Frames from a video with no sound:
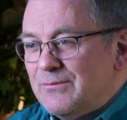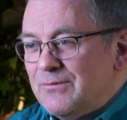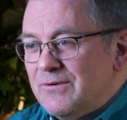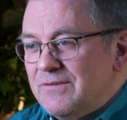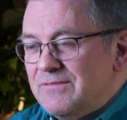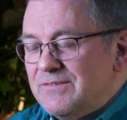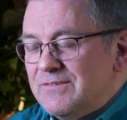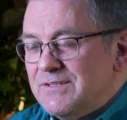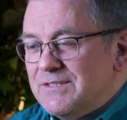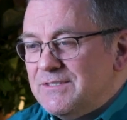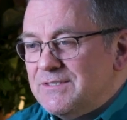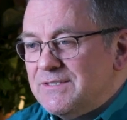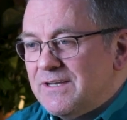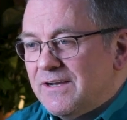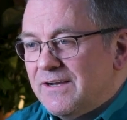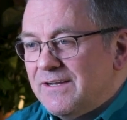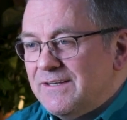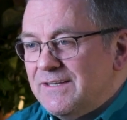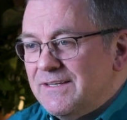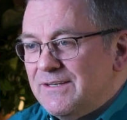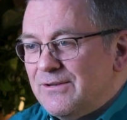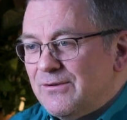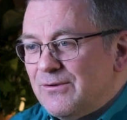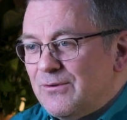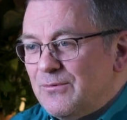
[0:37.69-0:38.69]
we've
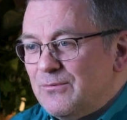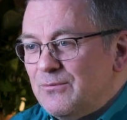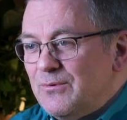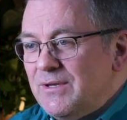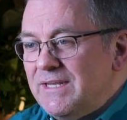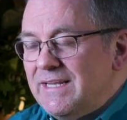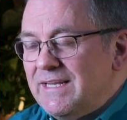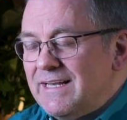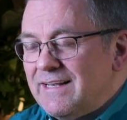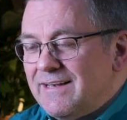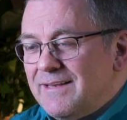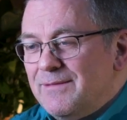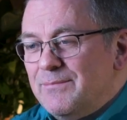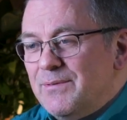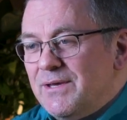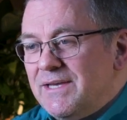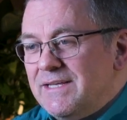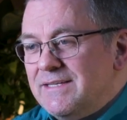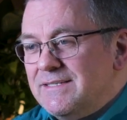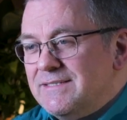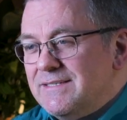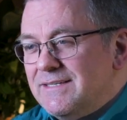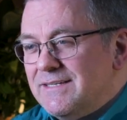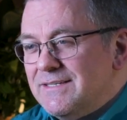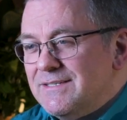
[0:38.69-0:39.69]
decided on a weekly
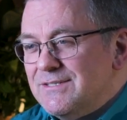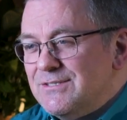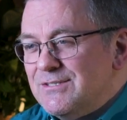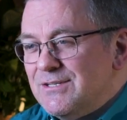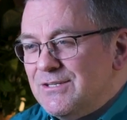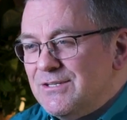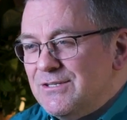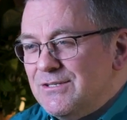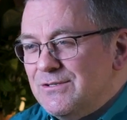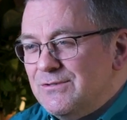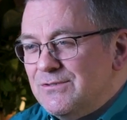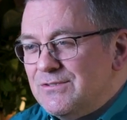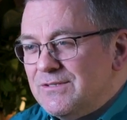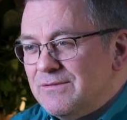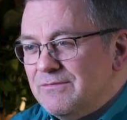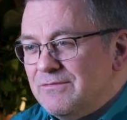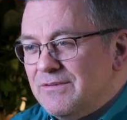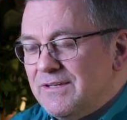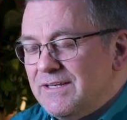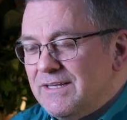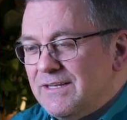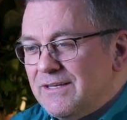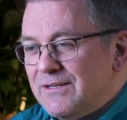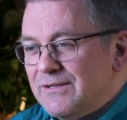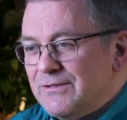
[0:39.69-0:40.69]
basis to do some
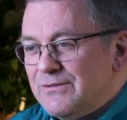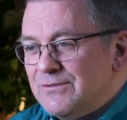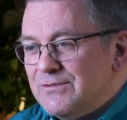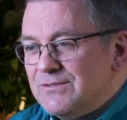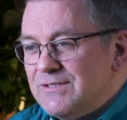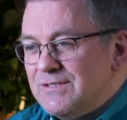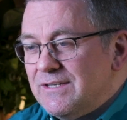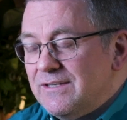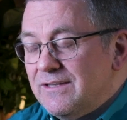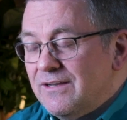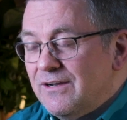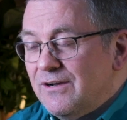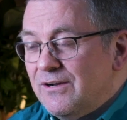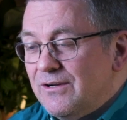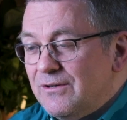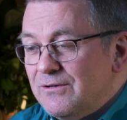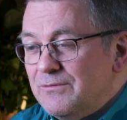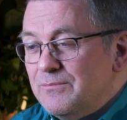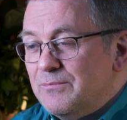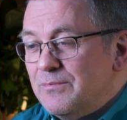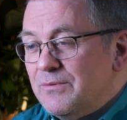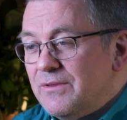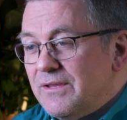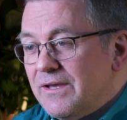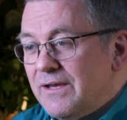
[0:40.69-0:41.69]
videos in the
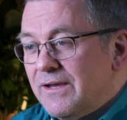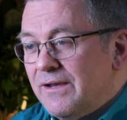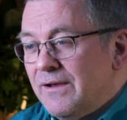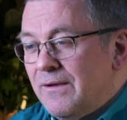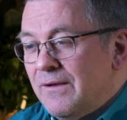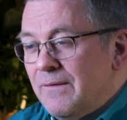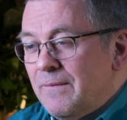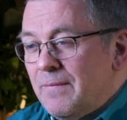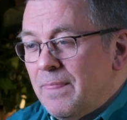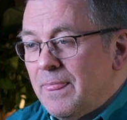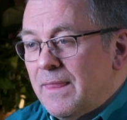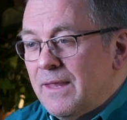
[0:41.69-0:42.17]
hope that